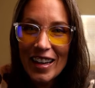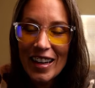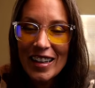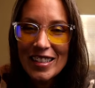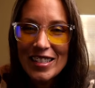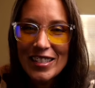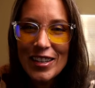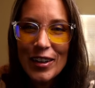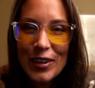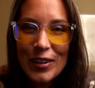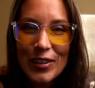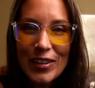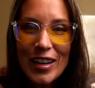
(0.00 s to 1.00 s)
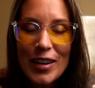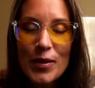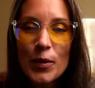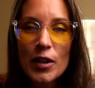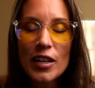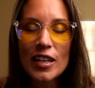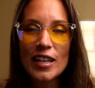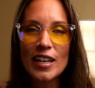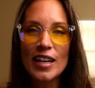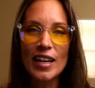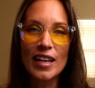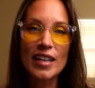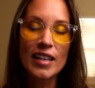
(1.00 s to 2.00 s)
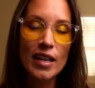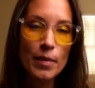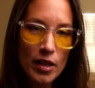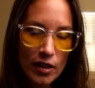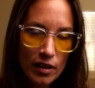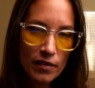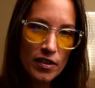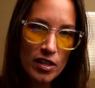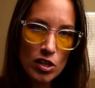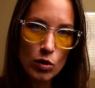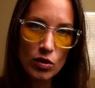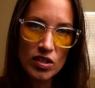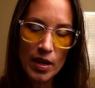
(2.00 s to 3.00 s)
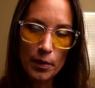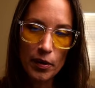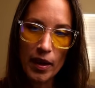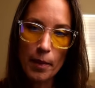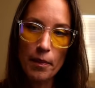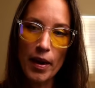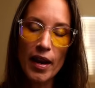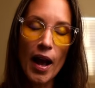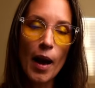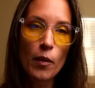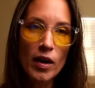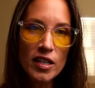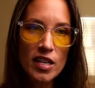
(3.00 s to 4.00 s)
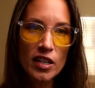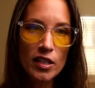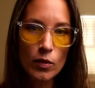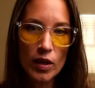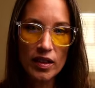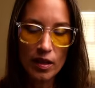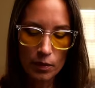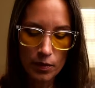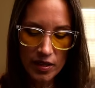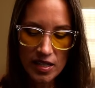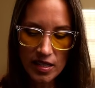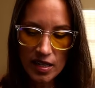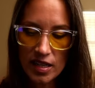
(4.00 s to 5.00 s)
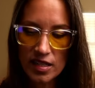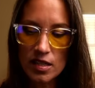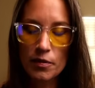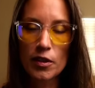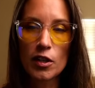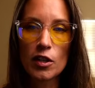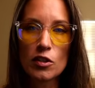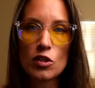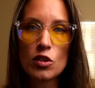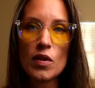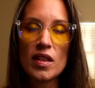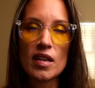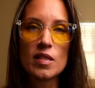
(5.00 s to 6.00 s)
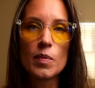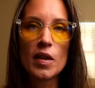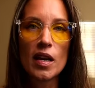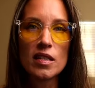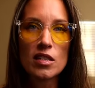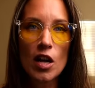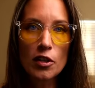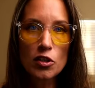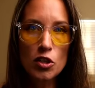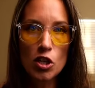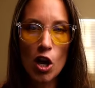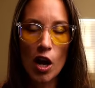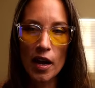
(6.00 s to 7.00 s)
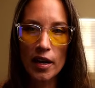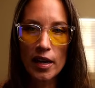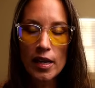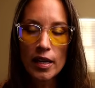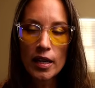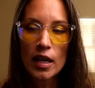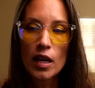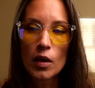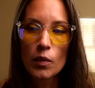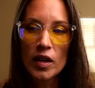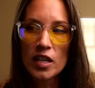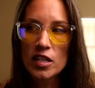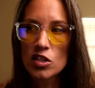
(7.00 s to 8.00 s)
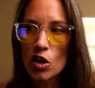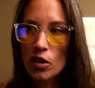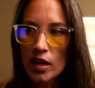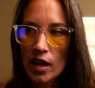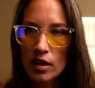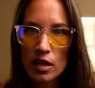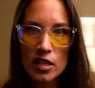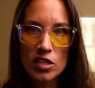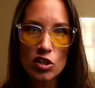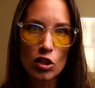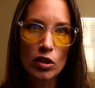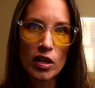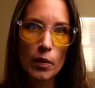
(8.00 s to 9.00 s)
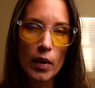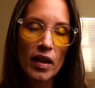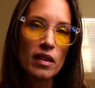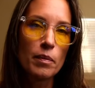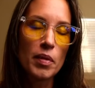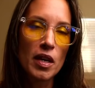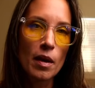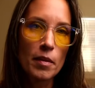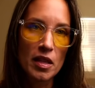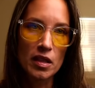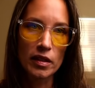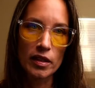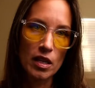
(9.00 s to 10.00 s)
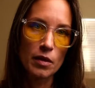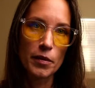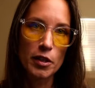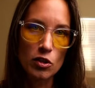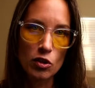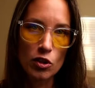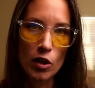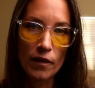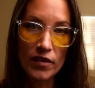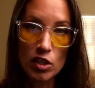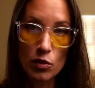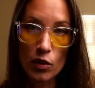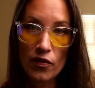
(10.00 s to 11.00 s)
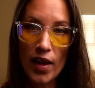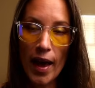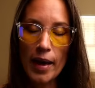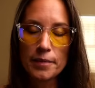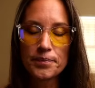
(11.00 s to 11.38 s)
So we're going to be looking for the stool sample kit, but I want to tell you what the reason is for doing this, because Dr. Sean, when he started out on his journey with becoming the leading researcher on visceral fat,